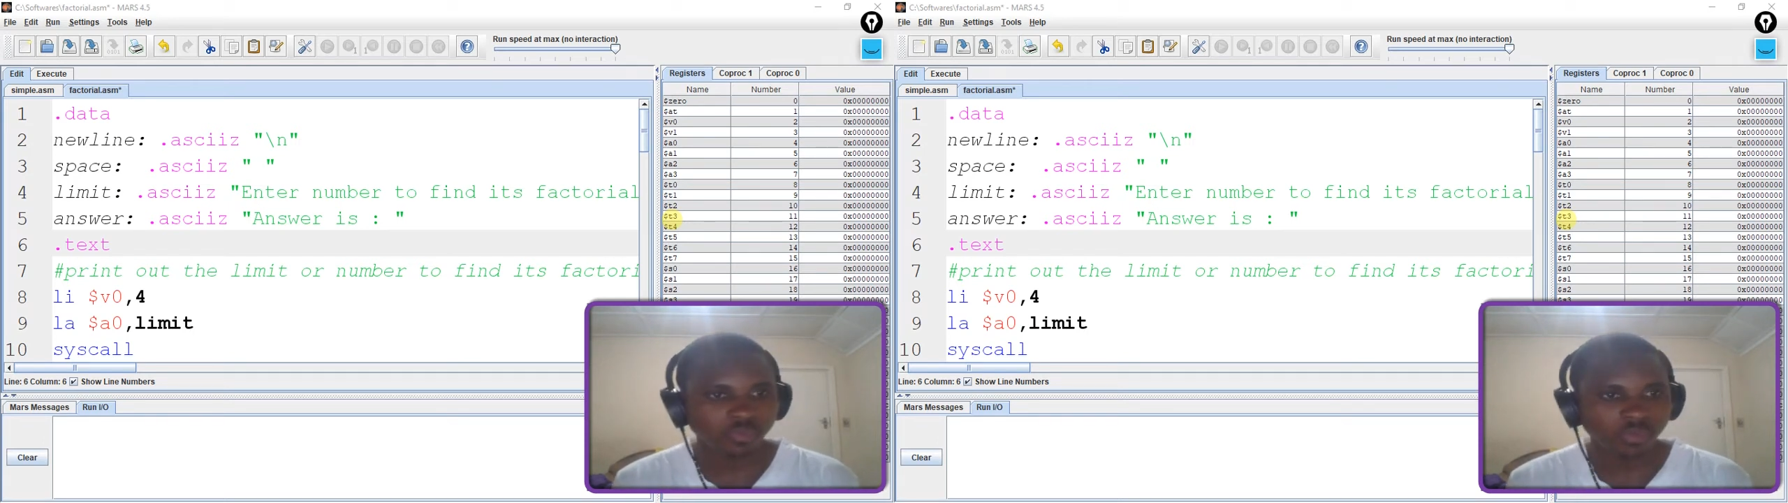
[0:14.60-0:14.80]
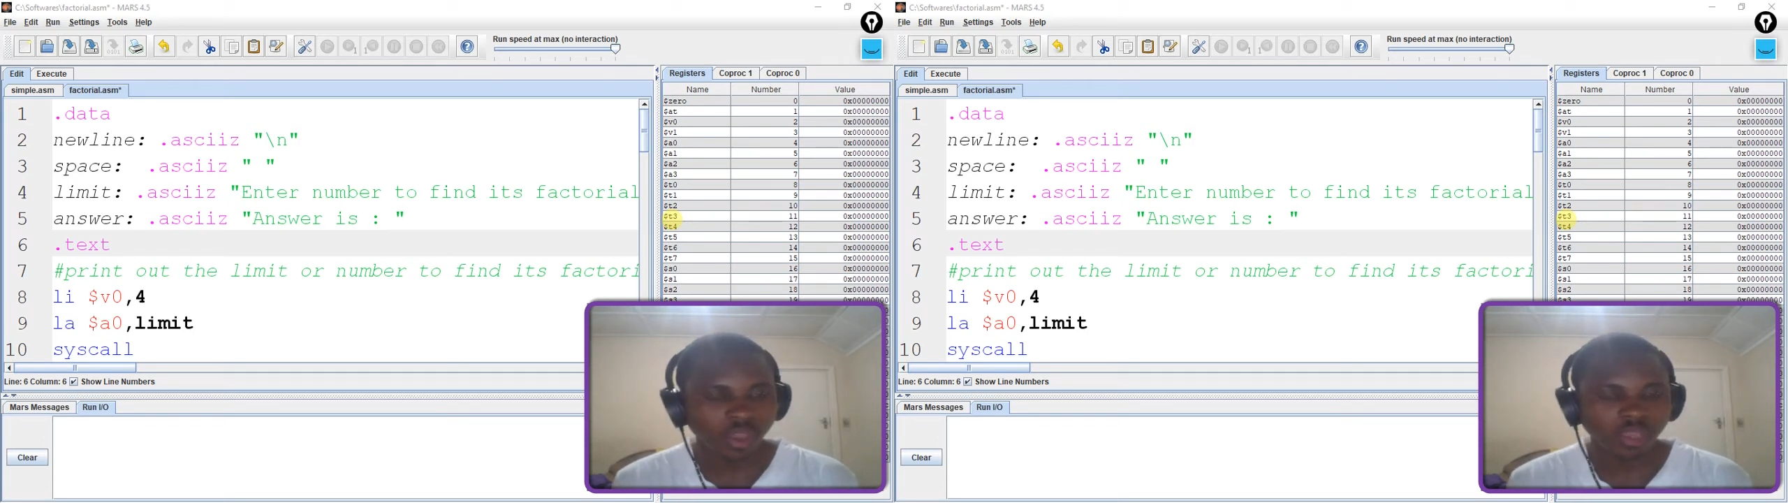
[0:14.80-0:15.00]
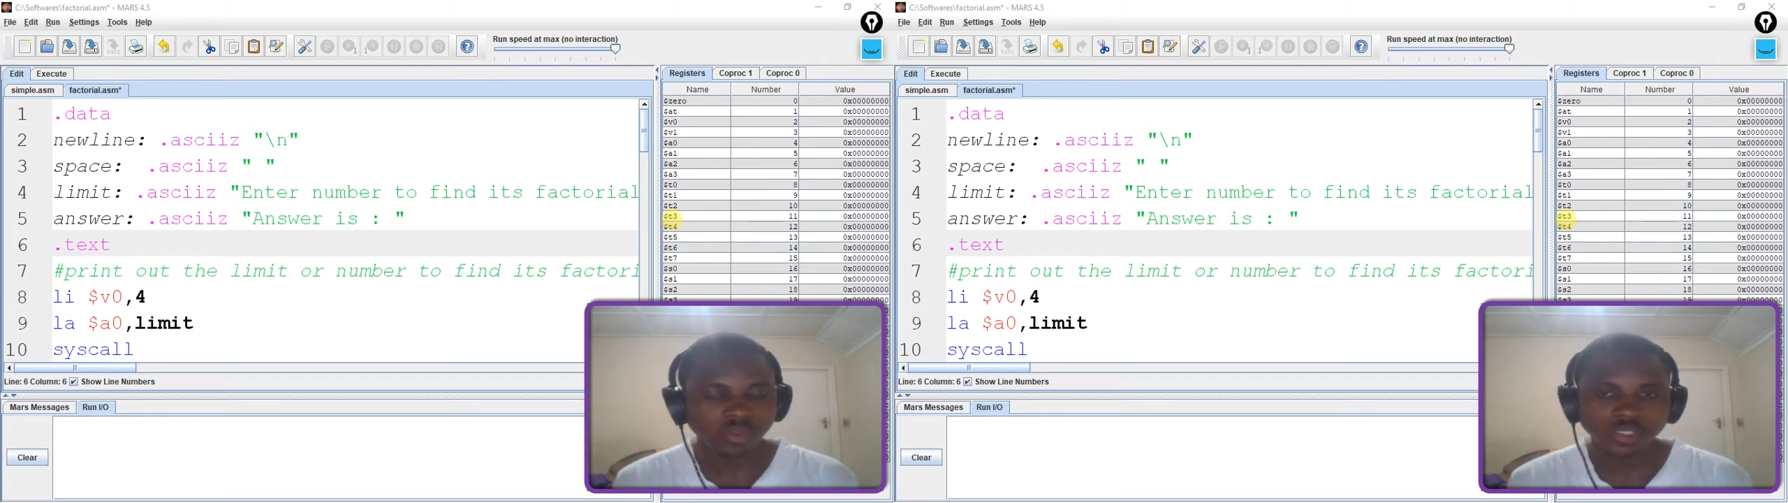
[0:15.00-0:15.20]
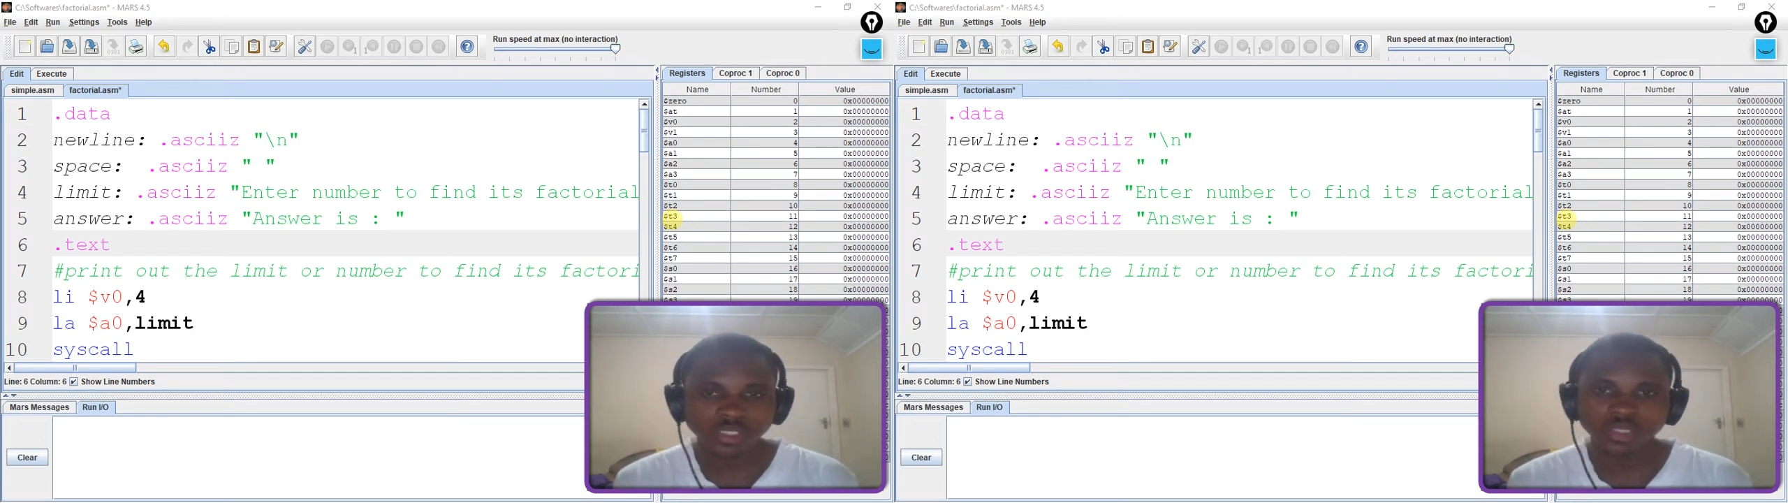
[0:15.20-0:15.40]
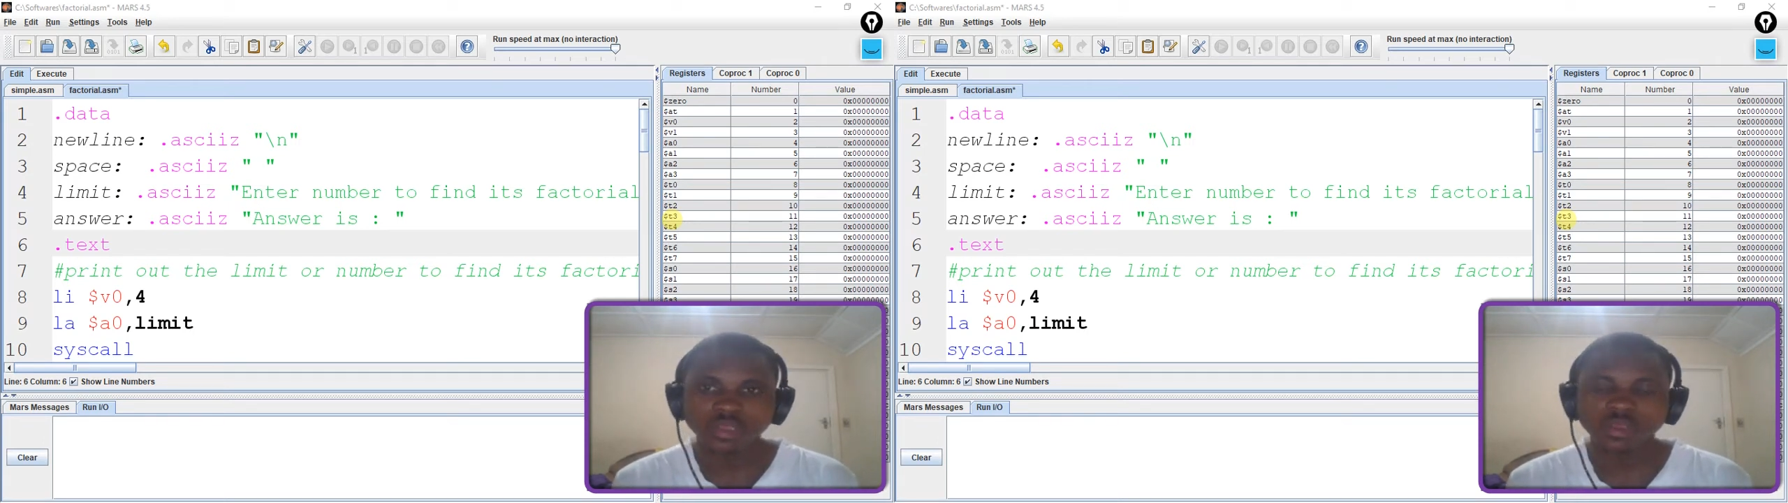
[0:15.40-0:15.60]

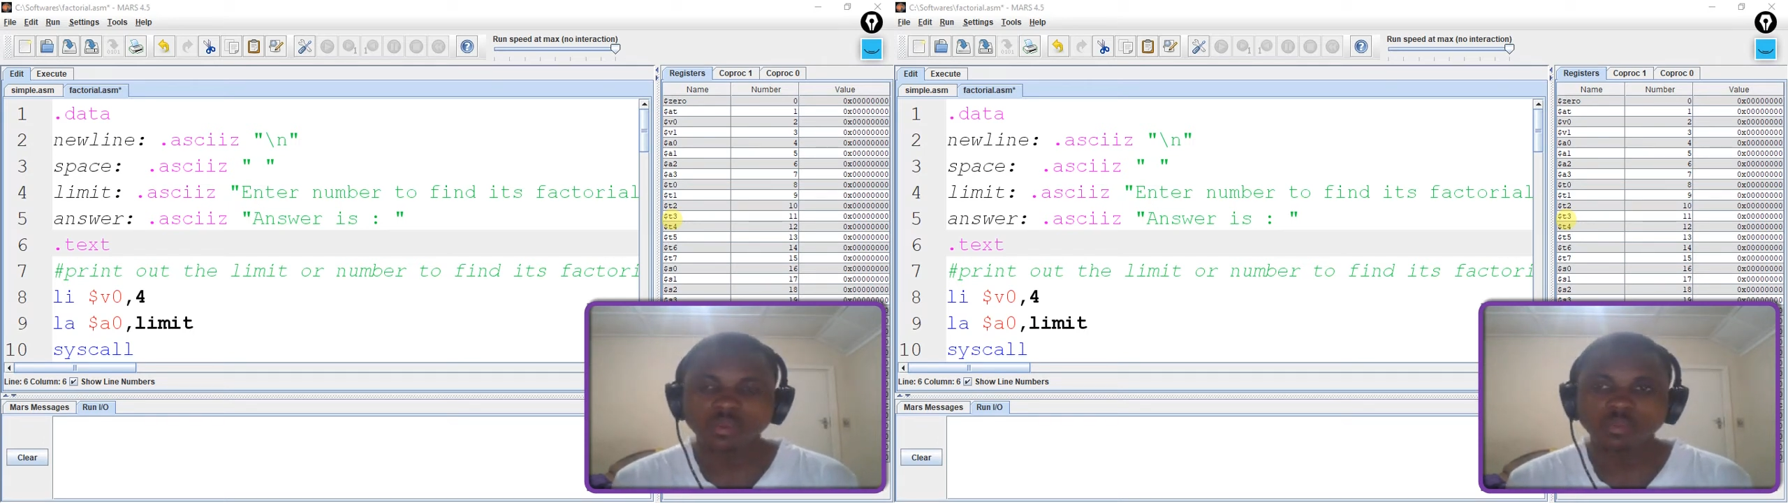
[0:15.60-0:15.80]
using the